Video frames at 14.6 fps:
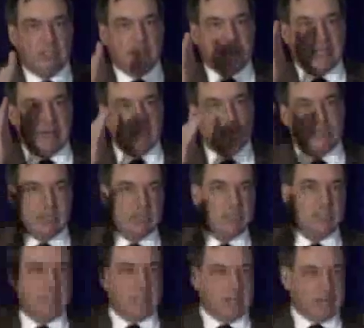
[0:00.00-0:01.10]
and they have to
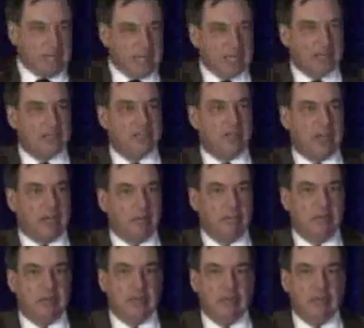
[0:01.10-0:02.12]
designate it ahead of time